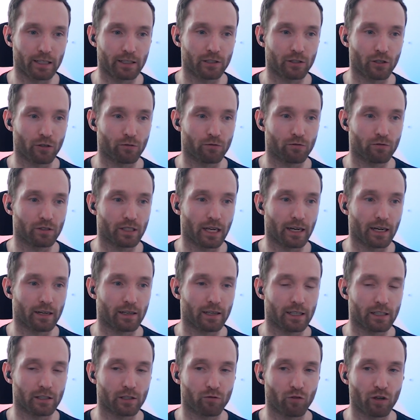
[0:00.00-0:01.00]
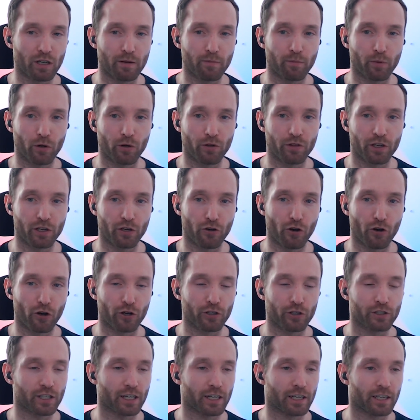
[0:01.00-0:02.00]
So yeah, it's really important that you're
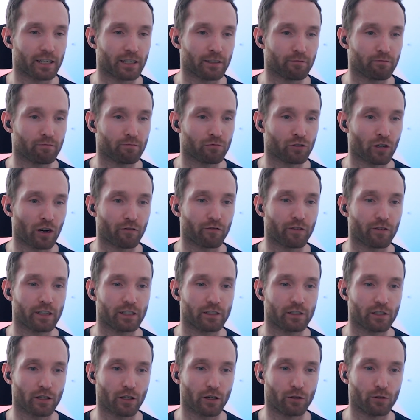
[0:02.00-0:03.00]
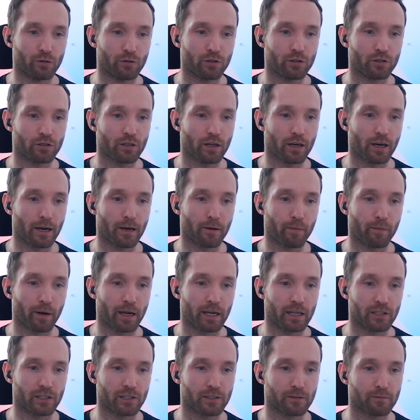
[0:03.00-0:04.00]
not sending traffic to those
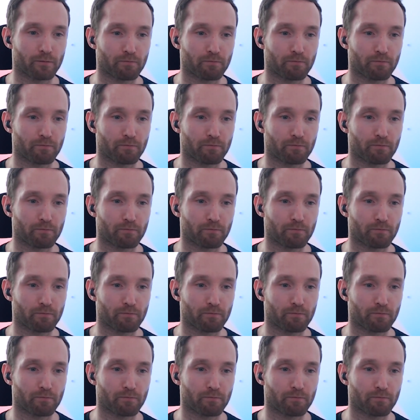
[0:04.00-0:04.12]
pages.